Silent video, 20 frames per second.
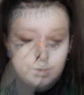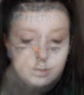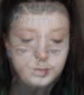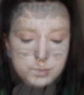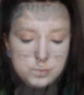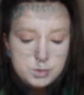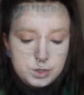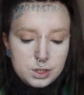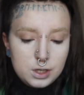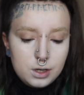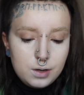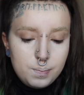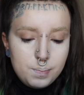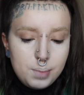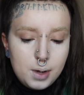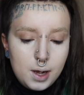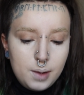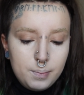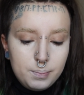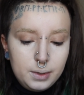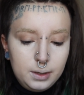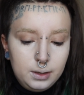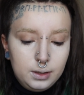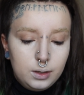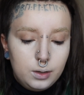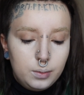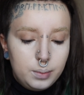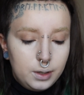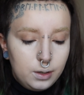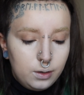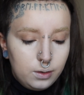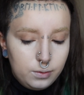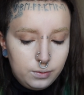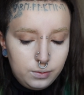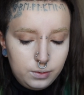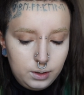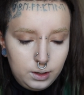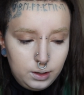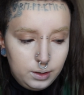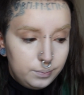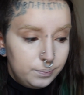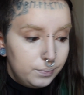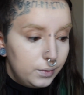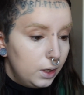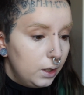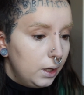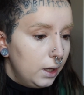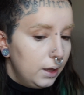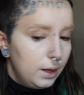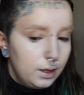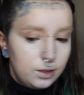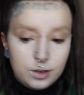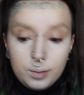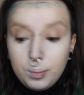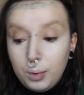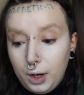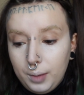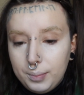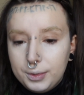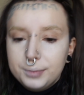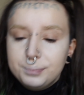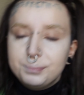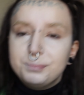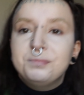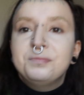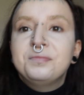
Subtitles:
So I'm just gonna pump a little bit of the, okay, that's the primer,